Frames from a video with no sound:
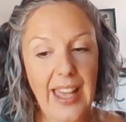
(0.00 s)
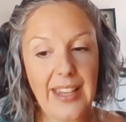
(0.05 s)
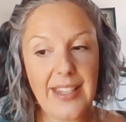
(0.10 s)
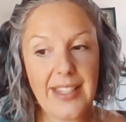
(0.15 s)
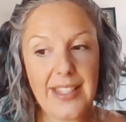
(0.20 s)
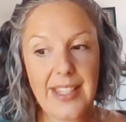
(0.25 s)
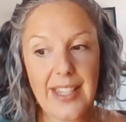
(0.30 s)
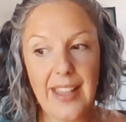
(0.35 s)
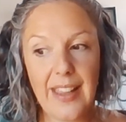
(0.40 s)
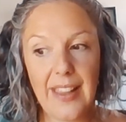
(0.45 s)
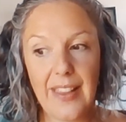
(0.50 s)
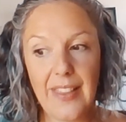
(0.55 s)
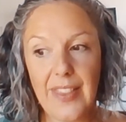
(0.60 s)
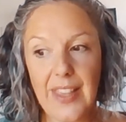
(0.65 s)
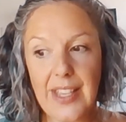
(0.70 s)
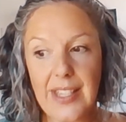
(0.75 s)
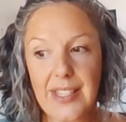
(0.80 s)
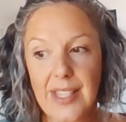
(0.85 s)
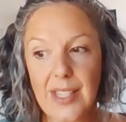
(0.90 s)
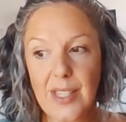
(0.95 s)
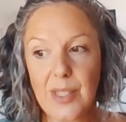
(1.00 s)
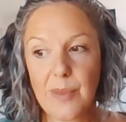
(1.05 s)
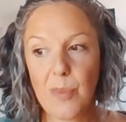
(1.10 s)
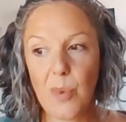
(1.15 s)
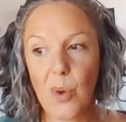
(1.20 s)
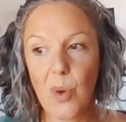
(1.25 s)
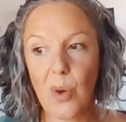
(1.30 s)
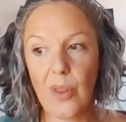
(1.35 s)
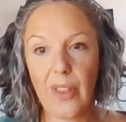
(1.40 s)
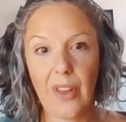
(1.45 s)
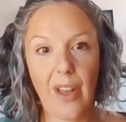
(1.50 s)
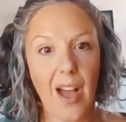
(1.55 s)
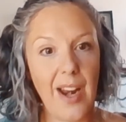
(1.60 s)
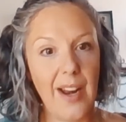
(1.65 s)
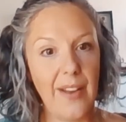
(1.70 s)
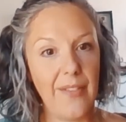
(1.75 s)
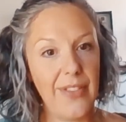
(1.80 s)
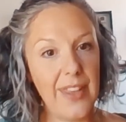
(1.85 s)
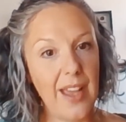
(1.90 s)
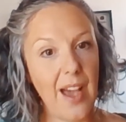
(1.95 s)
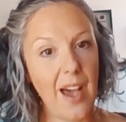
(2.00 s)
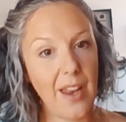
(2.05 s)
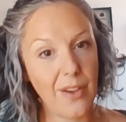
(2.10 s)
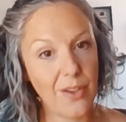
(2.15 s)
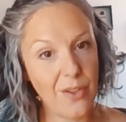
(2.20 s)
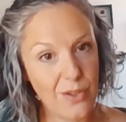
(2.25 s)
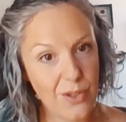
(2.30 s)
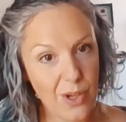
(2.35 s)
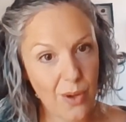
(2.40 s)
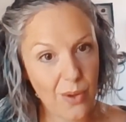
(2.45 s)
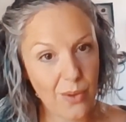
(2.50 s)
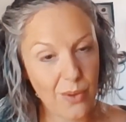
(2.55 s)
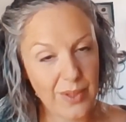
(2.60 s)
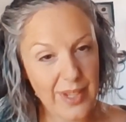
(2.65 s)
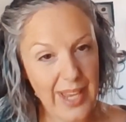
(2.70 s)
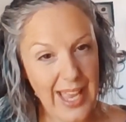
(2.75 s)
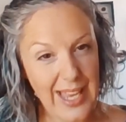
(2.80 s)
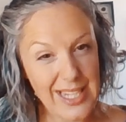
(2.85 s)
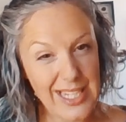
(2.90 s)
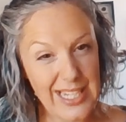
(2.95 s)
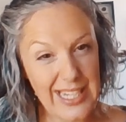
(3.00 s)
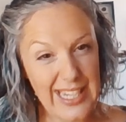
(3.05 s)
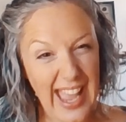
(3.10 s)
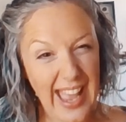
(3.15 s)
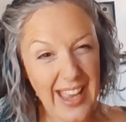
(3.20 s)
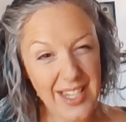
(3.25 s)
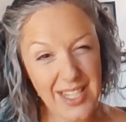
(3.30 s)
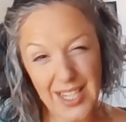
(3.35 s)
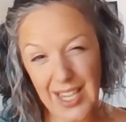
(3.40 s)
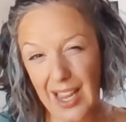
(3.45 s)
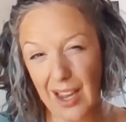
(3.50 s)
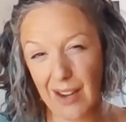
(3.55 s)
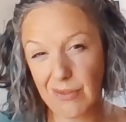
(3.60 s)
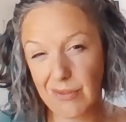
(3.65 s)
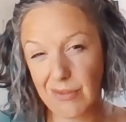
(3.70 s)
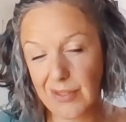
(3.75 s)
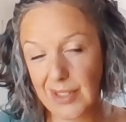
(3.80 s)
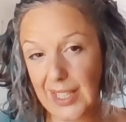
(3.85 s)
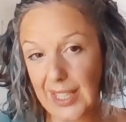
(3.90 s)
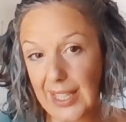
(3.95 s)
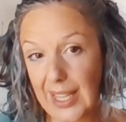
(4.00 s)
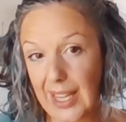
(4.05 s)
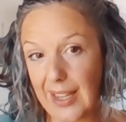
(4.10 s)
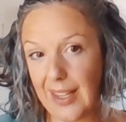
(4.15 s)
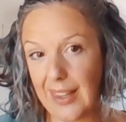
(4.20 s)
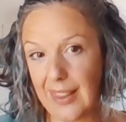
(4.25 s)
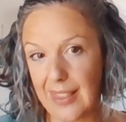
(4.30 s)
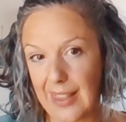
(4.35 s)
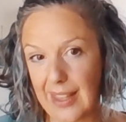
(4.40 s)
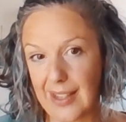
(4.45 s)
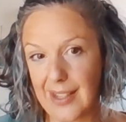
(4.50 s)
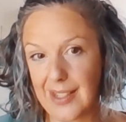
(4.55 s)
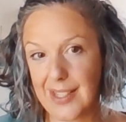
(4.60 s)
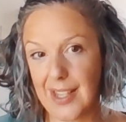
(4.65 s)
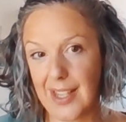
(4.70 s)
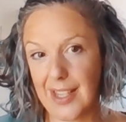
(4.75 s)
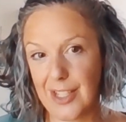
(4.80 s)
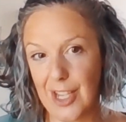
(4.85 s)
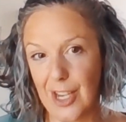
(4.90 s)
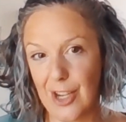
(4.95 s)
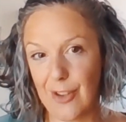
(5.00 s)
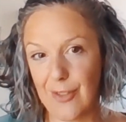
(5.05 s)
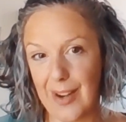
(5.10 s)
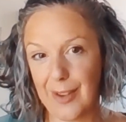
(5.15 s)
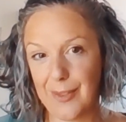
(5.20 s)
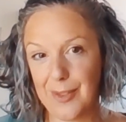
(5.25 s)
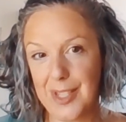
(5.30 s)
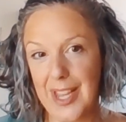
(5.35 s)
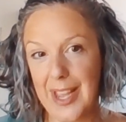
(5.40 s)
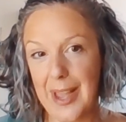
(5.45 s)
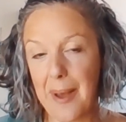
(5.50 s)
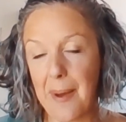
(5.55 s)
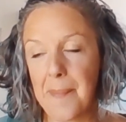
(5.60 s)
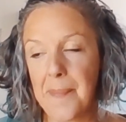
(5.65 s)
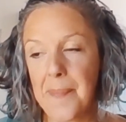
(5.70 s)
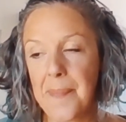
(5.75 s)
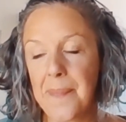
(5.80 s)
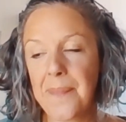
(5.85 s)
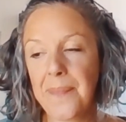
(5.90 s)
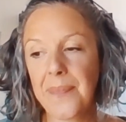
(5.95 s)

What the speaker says: And this is more the kind of the untold, actually how really things are done around here.